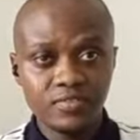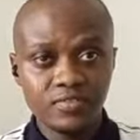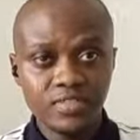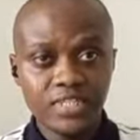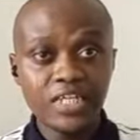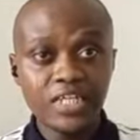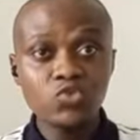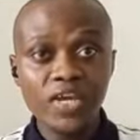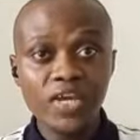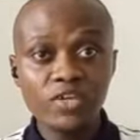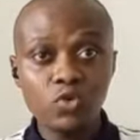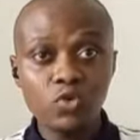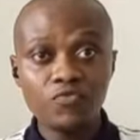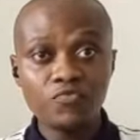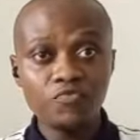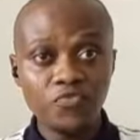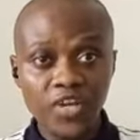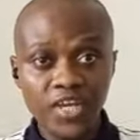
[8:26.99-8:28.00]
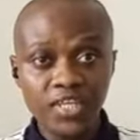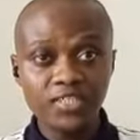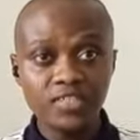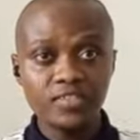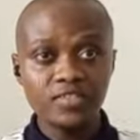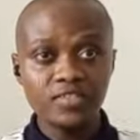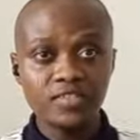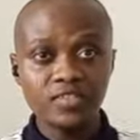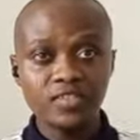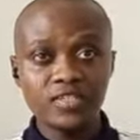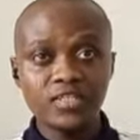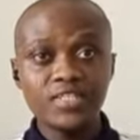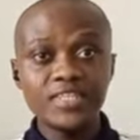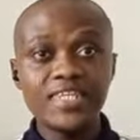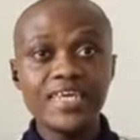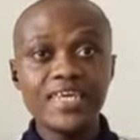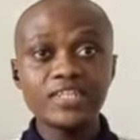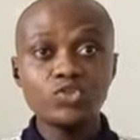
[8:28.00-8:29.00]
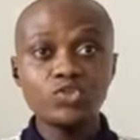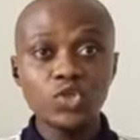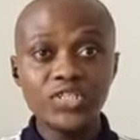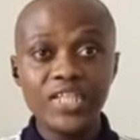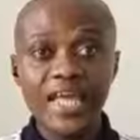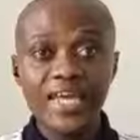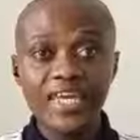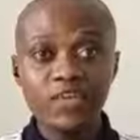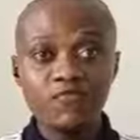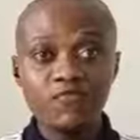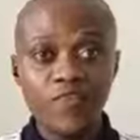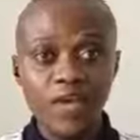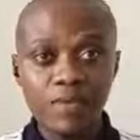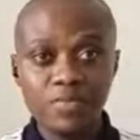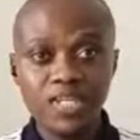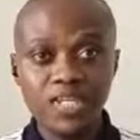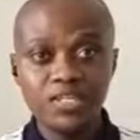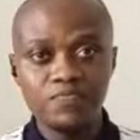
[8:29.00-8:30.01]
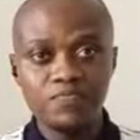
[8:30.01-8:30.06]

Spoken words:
That's why some friends, they are just like a family.